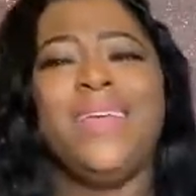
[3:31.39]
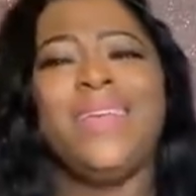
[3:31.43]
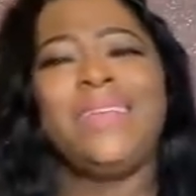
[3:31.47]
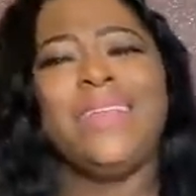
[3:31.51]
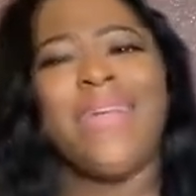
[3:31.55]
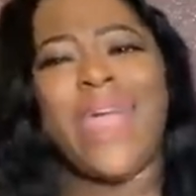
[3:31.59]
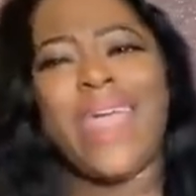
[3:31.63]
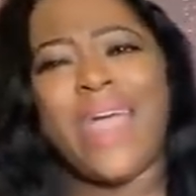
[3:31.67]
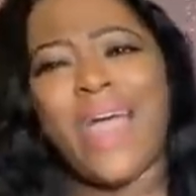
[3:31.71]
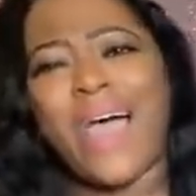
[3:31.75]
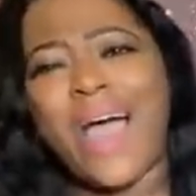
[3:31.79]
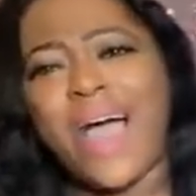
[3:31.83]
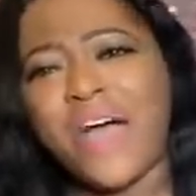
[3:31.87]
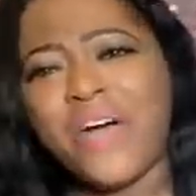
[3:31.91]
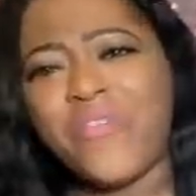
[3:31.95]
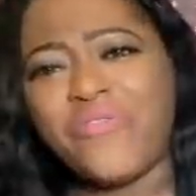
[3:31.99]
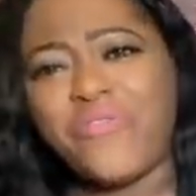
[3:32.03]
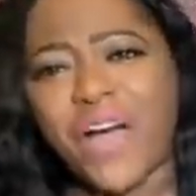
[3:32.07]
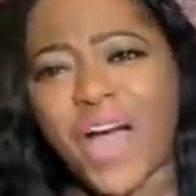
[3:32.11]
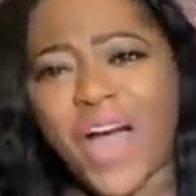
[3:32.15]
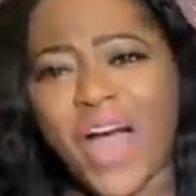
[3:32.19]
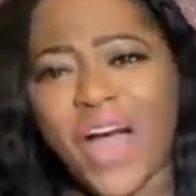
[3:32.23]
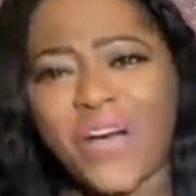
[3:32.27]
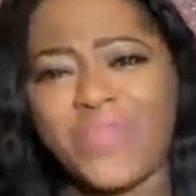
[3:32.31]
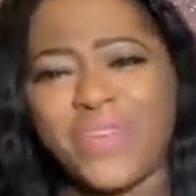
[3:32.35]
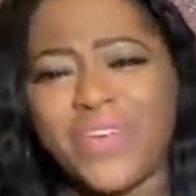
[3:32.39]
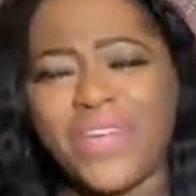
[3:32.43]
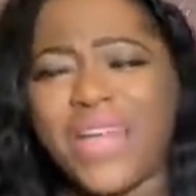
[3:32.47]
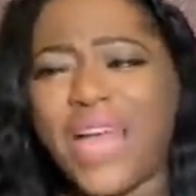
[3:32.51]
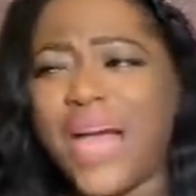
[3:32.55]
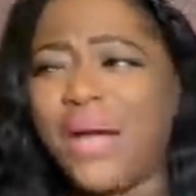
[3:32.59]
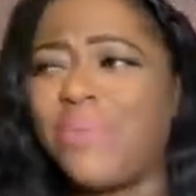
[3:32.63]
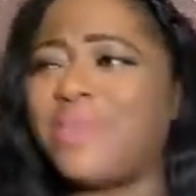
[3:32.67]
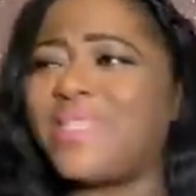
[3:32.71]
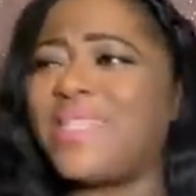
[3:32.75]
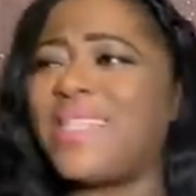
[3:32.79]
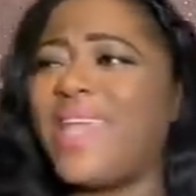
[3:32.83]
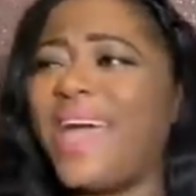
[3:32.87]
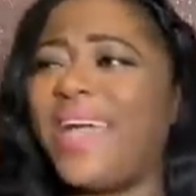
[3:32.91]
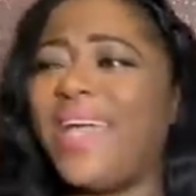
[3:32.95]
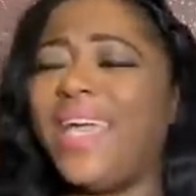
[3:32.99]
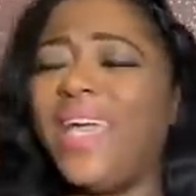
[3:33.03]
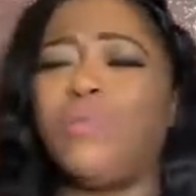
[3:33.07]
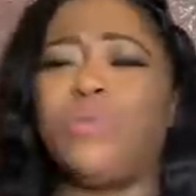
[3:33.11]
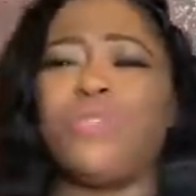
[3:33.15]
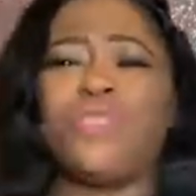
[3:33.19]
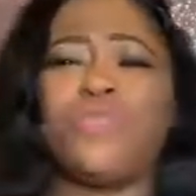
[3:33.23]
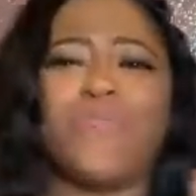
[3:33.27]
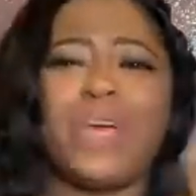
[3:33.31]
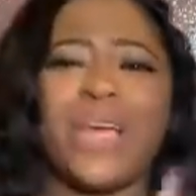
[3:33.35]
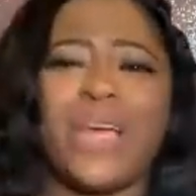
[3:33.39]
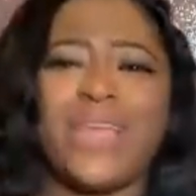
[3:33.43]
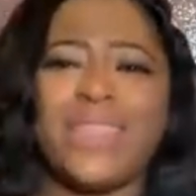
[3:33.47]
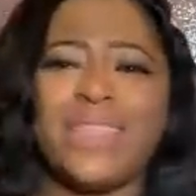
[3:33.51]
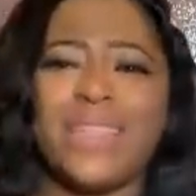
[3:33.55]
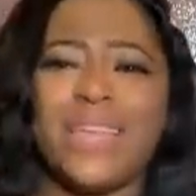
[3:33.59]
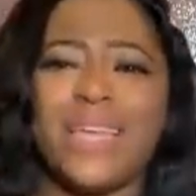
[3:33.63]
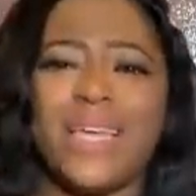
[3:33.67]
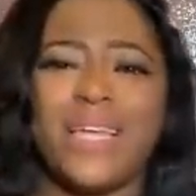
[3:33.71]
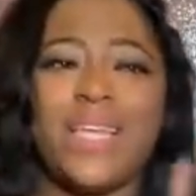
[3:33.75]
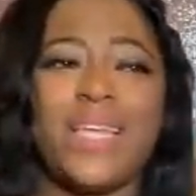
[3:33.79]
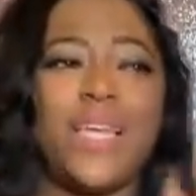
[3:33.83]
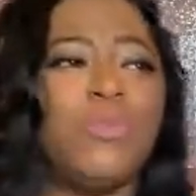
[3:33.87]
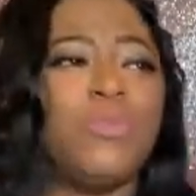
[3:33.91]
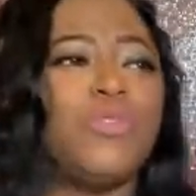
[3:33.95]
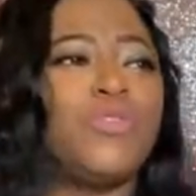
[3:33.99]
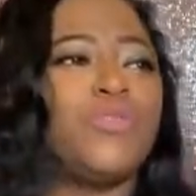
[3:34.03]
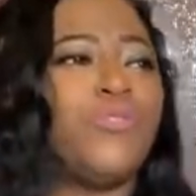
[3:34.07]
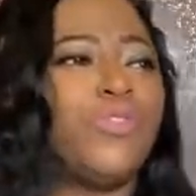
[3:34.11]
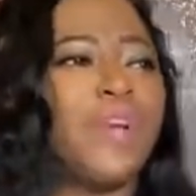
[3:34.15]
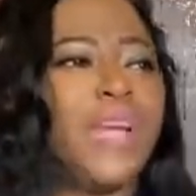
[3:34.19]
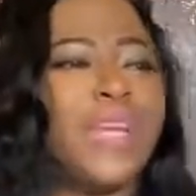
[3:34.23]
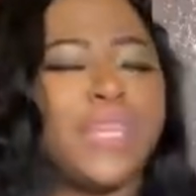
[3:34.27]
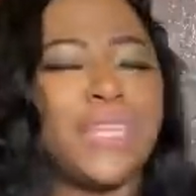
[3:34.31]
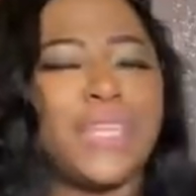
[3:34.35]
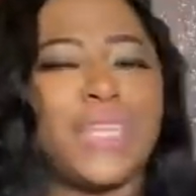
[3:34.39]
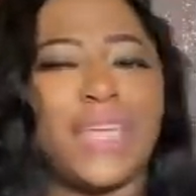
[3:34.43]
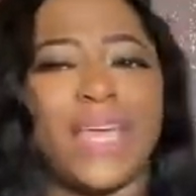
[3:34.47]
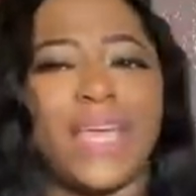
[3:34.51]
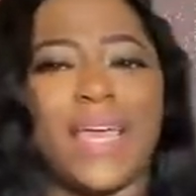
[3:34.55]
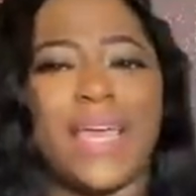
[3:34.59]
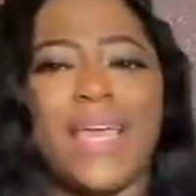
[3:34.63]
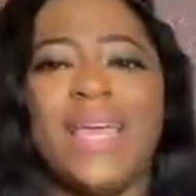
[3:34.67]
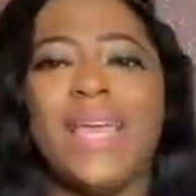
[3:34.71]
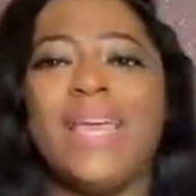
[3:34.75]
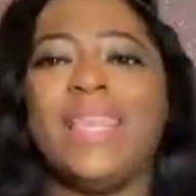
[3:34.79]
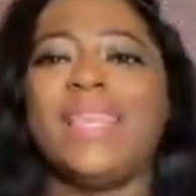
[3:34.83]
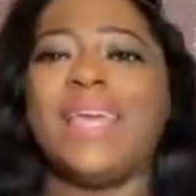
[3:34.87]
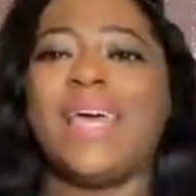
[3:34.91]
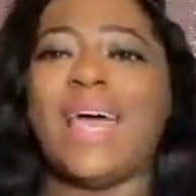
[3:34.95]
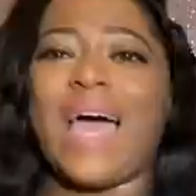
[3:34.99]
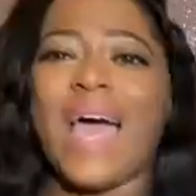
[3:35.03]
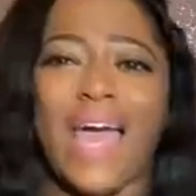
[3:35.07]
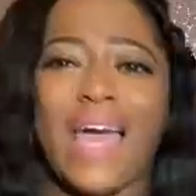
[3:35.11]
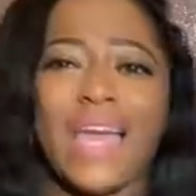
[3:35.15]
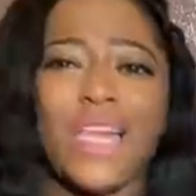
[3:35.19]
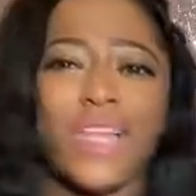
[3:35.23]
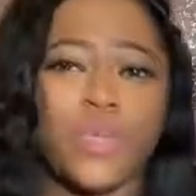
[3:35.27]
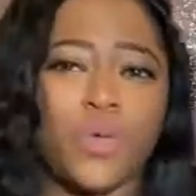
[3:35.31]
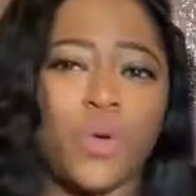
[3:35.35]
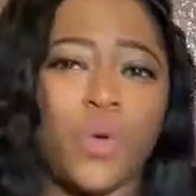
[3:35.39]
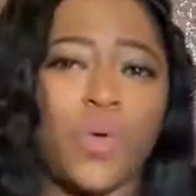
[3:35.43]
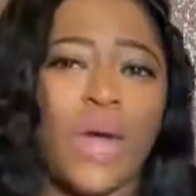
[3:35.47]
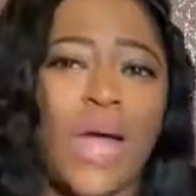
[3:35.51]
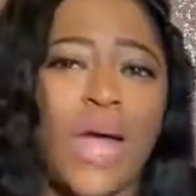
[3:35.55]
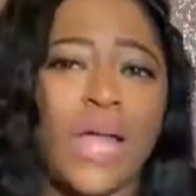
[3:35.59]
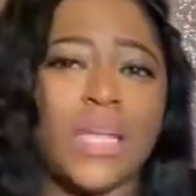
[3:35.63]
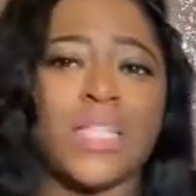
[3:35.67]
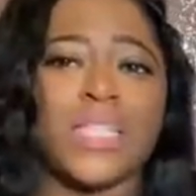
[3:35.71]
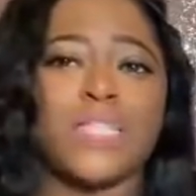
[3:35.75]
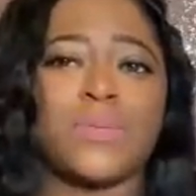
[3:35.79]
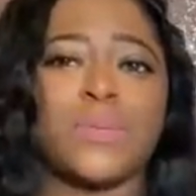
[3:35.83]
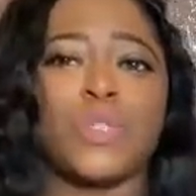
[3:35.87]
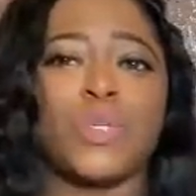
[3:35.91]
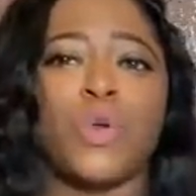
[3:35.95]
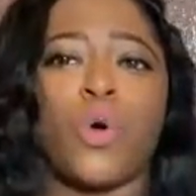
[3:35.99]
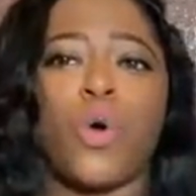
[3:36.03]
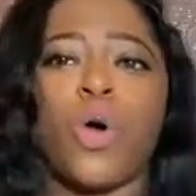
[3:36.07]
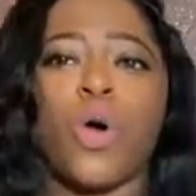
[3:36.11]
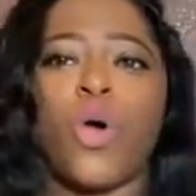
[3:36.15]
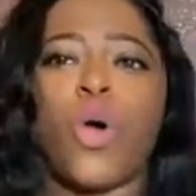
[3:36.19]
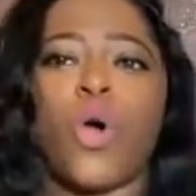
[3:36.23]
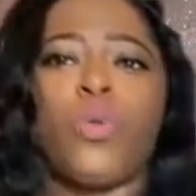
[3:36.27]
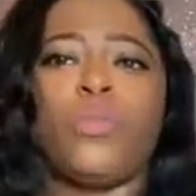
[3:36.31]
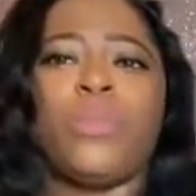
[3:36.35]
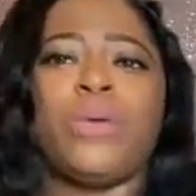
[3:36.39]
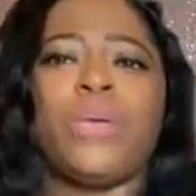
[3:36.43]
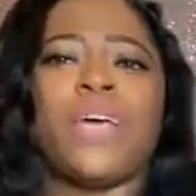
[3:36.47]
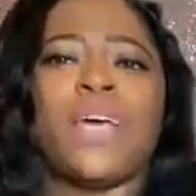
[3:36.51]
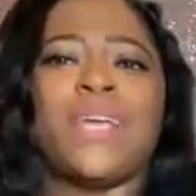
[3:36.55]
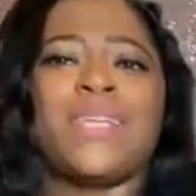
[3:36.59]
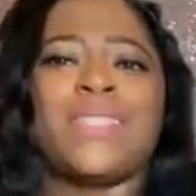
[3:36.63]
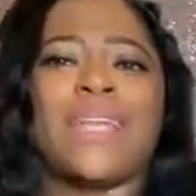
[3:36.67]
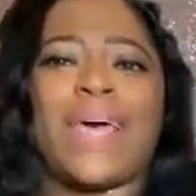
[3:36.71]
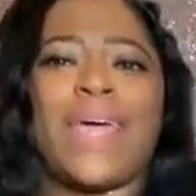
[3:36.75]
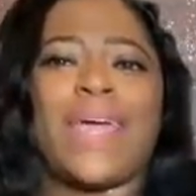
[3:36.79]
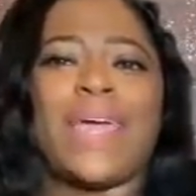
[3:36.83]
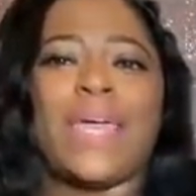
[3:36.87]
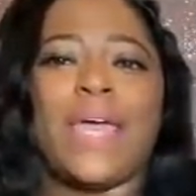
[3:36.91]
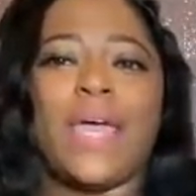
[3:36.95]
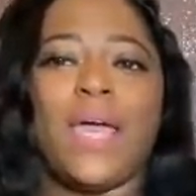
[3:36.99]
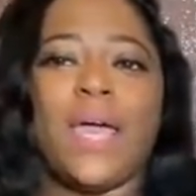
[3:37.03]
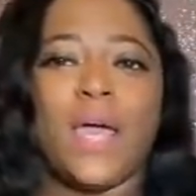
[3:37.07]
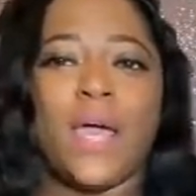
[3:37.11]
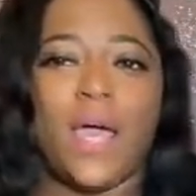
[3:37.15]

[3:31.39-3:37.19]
They high five. And I was like, it was right there that I knew Alex was going home, because, like,